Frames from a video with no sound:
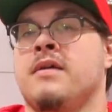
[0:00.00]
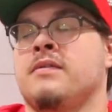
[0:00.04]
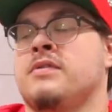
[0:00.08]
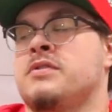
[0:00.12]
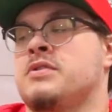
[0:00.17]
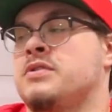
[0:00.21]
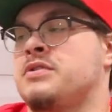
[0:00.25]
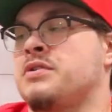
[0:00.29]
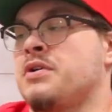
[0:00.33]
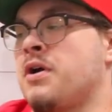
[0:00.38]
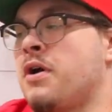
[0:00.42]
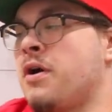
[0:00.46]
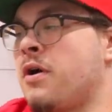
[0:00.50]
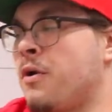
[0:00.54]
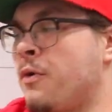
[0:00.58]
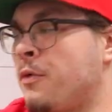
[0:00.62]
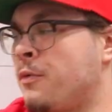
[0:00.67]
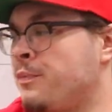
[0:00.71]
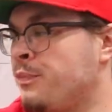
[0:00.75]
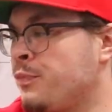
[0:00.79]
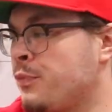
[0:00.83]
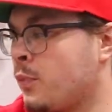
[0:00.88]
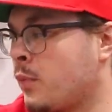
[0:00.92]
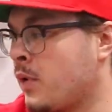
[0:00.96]

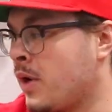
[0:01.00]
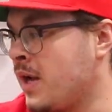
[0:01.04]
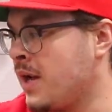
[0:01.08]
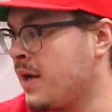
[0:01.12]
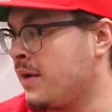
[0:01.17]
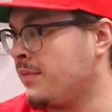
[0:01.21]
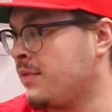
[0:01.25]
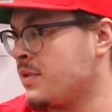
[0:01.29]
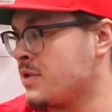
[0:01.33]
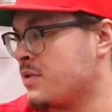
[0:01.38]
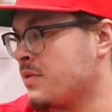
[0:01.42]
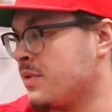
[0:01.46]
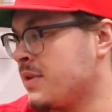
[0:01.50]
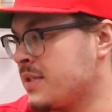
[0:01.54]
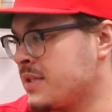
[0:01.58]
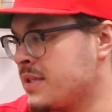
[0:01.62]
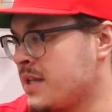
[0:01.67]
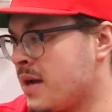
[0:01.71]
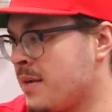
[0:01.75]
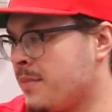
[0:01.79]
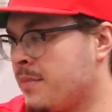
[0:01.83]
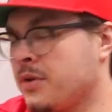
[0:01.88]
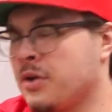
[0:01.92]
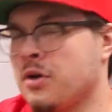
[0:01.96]
So we'll have these linked
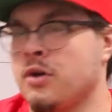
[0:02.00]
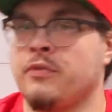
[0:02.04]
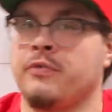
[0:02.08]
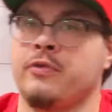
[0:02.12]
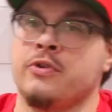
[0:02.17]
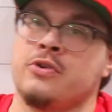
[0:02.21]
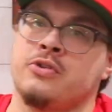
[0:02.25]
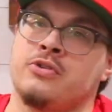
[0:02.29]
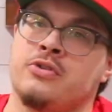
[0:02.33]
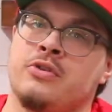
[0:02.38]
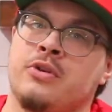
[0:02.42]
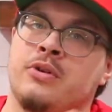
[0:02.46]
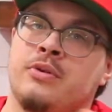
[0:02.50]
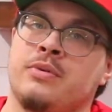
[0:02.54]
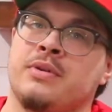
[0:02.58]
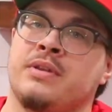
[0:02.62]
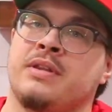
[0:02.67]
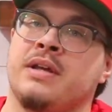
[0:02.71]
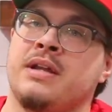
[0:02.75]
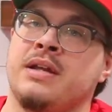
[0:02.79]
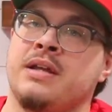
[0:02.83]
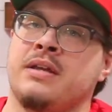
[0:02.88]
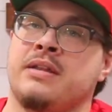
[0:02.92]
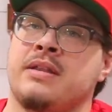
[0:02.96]
down below if you're intrigued
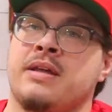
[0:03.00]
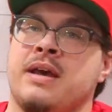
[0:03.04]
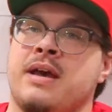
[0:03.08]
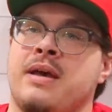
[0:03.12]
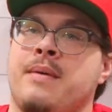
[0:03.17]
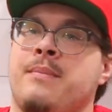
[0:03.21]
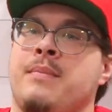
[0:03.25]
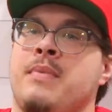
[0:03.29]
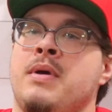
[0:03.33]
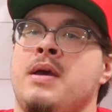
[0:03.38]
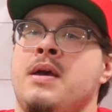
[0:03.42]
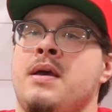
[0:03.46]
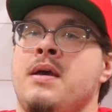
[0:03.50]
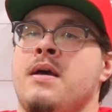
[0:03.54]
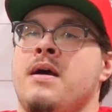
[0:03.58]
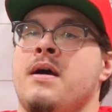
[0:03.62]
with any of them.